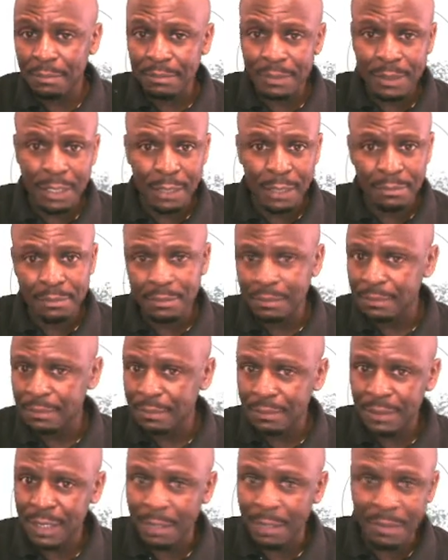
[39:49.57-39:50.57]
some
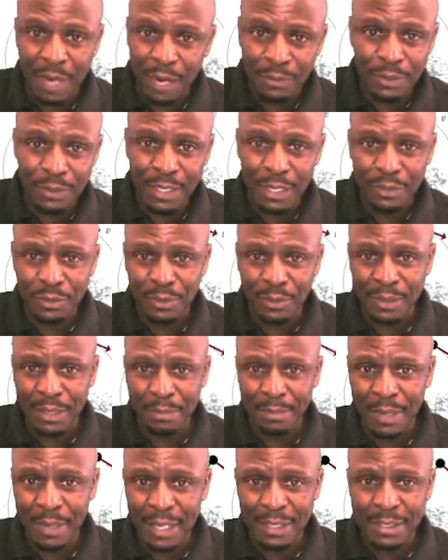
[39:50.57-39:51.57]
some calculus or some
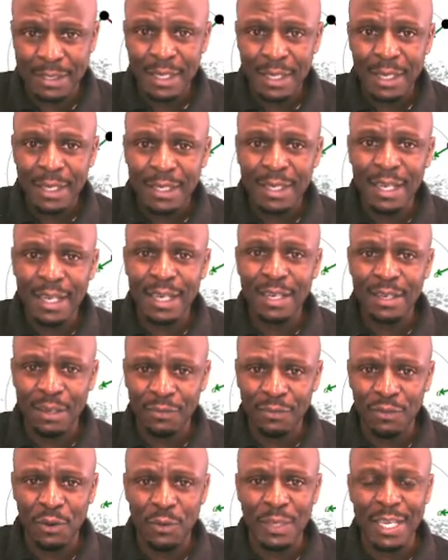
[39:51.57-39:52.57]
maths, then
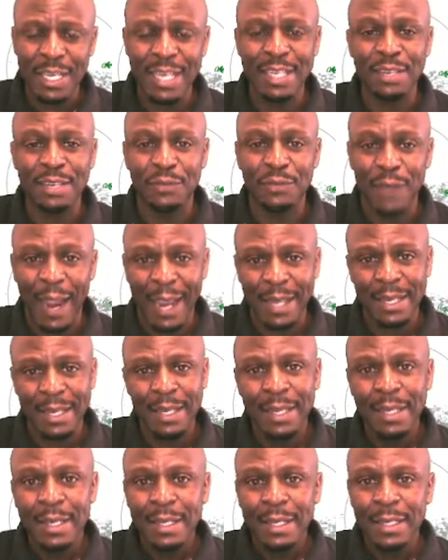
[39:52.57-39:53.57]
therefore we can define
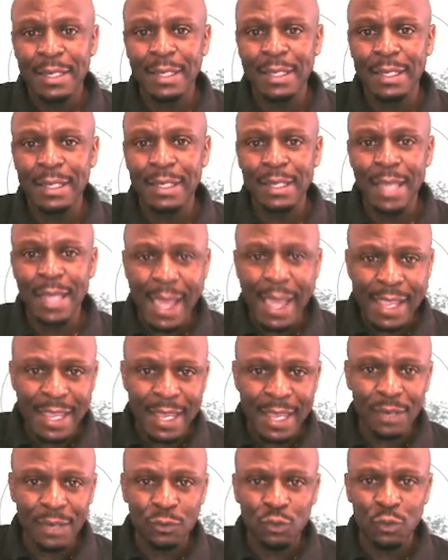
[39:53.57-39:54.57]
the angle to